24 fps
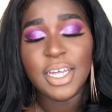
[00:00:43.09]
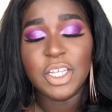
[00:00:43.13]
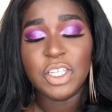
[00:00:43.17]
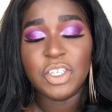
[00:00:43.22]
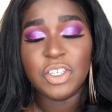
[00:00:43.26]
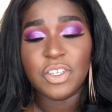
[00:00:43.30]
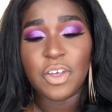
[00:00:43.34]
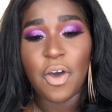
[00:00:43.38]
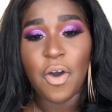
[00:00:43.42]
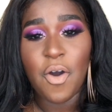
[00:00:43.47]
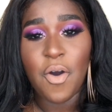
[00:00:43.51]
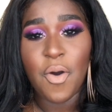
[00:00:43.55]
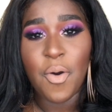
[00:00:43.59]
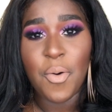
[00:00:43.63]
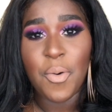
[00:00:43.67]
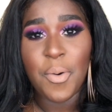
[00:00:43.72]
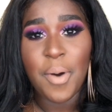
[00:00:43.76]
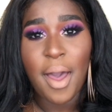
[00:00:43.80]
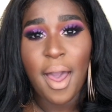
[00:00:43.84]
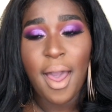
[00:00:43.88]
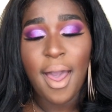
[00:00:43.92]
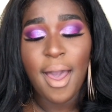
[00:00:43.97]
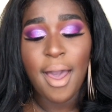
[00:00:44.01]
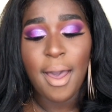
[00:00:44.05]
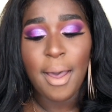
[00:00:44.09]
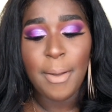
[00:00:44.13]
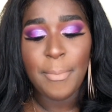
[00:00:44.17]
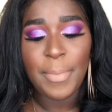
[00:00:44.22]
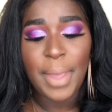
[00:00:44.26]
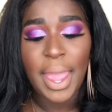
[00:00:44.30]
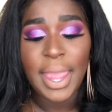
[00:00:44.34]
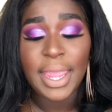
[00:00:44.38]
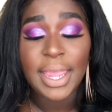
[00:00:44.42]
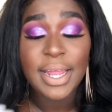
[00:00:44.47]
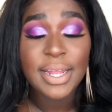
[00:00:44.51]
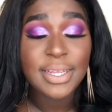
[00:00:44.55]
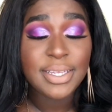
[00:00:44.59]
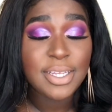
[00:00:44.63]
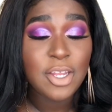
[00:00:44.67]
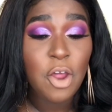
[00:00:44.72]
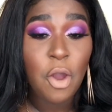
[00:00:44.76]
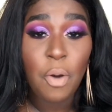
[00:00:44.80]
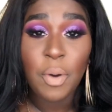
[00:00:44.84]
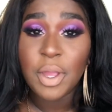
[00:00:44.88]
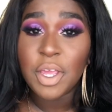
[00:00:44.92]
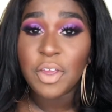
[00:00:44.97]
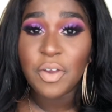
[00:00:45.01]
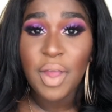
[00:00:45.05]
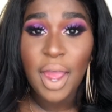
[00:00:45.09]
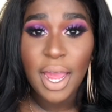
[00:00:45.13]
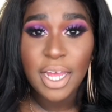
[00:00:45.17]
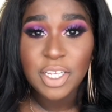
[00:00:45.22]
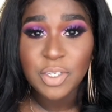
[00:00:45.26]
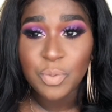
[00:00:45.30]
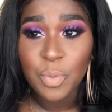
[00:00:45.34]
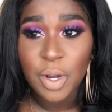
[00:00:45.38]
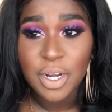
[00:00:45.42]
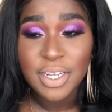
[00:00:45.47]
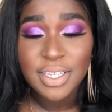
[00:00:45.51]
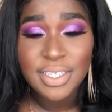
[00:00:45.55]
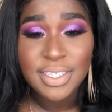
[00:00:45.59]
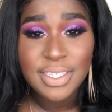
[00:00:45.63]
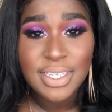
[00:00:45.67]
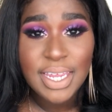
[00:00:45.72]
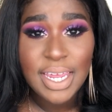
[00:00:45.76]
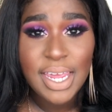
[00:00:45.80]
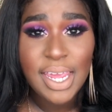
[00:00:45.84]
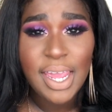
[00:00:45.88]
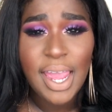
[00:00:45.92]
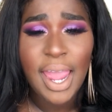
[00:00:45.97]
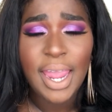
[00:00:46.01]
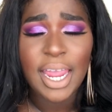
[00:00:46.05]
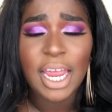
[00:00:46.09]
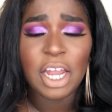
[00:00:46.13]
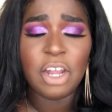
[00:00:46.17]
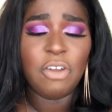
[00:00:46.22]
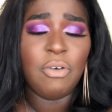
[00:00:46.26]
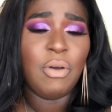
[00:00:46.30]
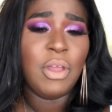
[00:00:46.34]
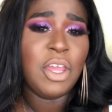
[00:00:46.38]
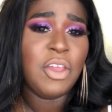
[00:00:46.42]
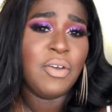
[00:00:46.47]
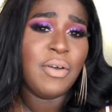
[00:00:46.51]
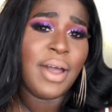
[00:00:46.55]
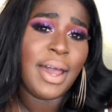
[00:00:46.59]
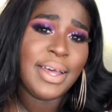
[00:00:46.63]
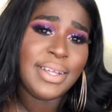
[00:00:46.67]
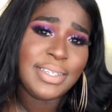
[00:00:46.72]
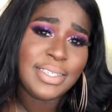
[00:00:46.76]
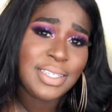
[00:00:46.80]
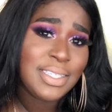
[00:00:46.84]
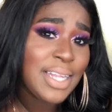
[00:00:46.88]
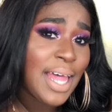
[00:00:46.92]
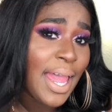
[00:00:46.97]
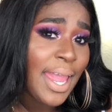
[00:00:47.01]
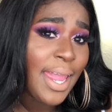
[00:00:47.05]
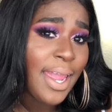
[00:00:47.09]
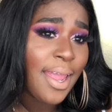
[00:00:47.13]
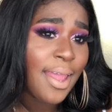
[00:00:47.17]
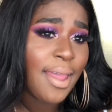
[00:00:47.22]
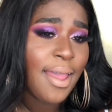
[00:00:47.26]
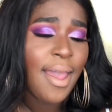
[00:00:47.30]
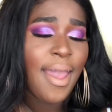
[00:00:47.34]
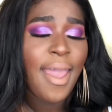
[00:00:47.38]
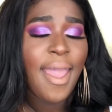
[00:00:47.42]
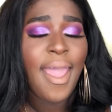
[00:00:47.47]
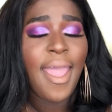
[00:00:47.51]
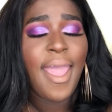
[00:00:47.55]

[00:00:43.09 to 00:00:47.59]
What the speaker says: so I can know what you guys want to see, I can know what you guys like,